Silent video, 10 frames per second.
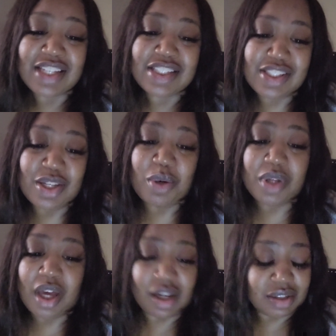So
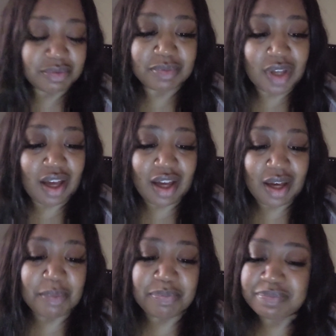yeah,
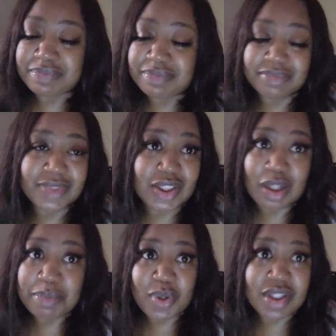that's
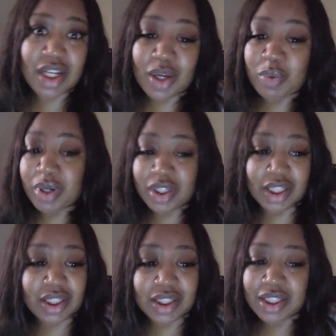all I'm doing today,
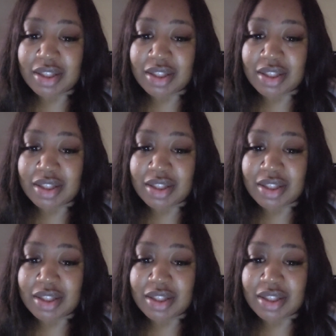working.